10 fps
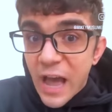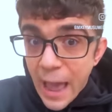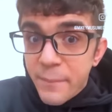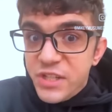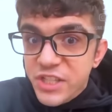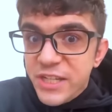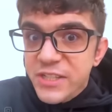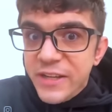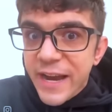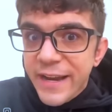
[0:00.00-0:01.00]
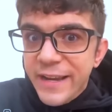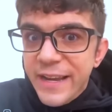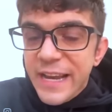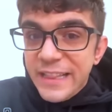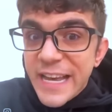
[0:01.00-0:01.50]
the unassuming
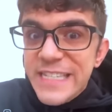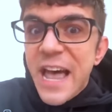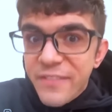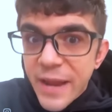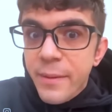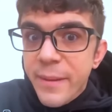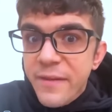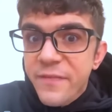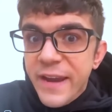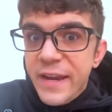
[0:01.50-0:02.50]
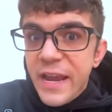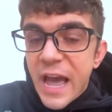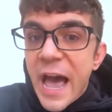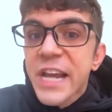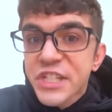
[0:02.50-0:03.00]
nerd, ready to turn the
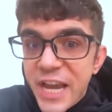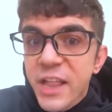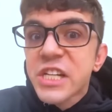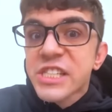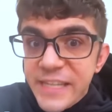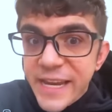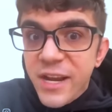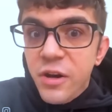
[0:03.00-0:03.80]
tables and teach a lesson.